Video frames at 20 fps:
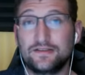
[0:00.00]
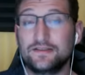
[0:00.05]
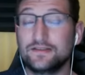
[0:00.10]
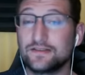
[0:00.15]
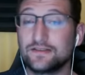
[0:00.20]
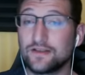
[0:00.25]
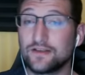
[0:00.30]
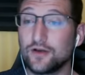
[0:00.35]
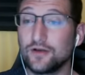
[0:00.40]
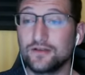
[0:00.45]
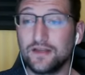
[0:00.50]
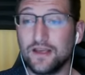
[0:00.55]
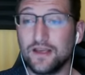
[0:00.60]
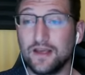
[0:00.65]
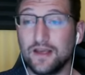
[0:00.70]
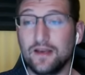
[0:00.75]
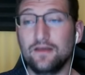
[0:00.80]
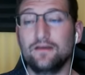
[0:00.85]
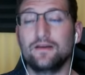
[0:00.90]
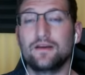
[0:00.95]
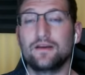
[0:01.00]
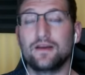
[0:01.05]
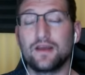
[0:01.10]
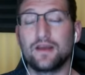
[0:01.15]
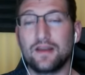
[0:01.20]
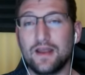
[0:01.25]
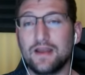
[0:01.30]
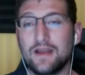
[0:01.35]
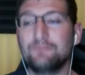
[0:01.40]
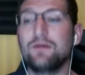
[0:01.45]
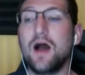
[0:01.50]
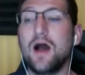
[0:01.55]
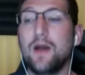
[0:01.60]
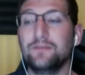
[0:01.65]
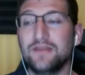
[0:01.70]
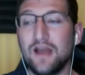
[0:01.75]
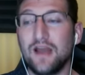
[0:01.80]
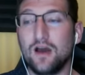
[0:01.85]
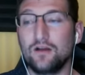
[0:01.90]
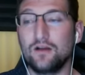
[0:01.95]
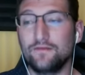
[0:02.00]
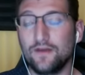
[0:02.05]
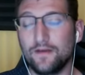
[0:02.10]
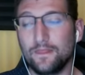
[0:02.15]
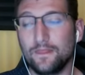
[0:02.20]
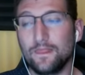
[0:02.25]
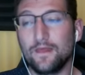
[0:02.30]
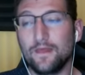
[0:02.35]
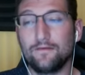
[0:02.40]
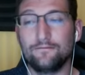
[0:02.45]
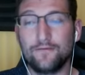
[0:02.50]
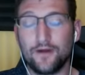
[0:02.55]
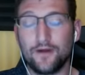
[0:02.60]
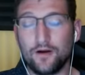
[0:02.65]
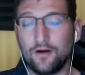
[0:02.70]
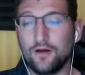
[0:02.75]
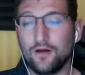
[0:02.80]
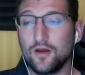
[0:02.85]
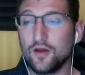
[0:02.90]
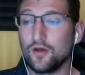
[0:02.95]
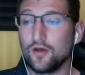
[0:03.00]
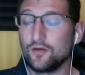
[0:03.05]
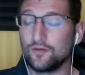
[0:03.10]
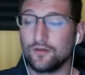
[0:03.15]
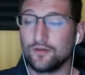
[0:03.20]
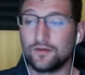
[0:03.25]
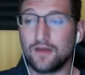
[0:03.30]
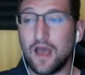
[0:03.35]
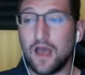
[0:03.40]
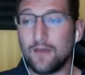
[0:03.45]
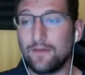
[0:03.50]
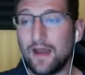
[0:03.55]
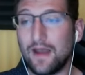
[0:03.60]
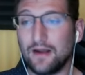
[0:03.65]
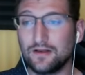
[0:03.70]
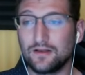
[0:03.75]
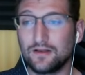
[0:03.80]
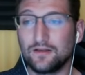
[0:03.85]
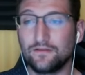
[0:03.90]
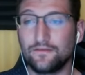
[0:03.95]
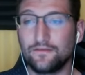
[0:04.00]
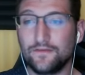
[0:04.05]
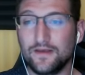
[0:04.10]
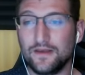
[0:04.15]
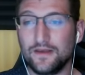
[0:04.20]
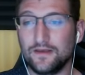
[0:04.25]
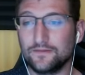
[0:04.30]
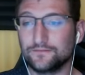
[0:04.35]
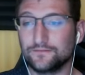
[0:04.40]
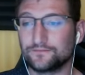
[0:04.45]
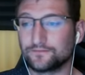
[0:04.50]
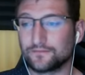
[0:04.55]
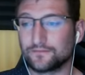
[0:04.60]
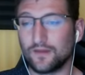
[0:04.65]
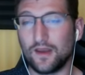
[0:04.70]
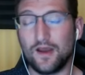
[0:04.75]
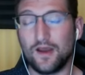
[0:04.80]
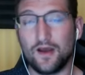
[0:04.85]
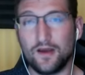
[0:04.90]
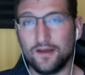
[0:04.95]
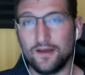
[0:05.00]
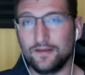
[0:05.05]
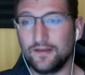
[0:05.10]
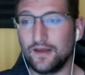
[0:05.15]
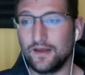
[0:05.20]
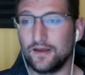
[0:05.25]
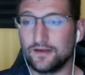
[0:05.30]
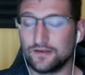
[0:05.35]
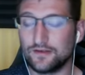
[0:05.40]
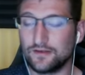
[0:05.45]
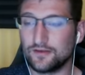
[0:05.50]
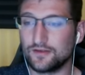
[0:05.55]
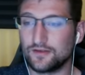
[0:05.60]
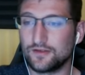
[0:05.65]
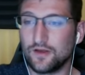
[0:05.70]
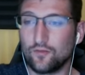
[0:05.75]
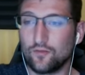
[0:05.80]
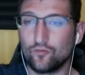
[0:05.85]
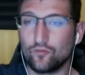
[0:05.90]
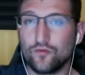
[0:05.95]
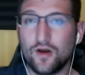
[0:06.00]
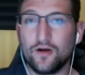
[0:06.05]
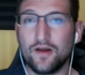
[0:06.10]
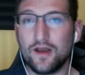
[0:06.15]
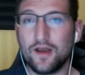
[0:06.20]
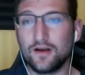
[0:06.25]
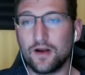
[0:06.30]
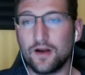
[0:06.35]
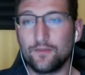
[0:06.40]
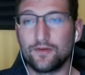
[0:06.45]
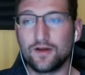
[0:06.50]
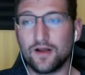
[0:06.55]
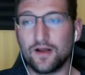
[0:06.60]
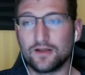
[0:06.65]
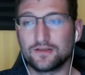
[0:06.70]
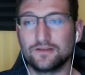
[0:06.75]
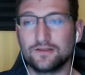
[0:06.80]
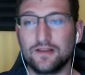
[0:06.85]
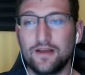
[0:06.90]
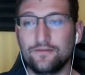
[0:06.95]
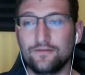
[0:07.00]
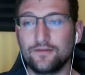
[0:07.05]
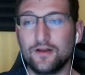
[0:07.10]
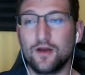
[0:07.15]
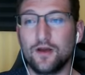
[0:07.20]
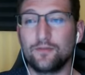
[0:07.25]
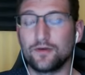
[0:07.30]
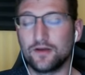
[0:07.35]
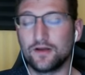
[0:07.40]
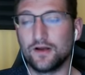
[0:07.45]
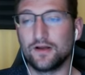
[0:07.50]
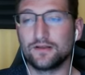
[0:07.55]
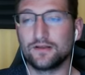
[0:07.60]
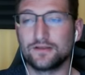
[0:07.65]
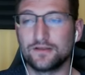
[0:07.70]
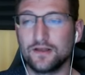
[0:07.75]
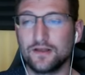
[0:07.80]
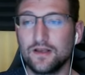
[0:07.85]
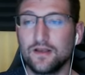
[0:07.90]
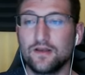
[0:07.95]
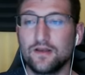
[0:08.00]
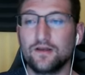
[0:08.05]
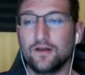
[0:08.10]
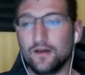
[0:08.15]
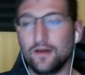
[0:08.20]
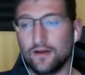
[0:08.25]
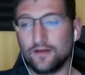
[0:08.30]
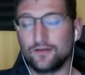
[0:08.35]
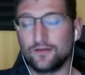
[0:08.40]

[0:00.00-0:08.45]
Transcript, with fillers: couldn't get it. Cannetti popped out of it. Vera got back to the feet, uh, and then some rear hand uppercuts, left uppercuts, uh,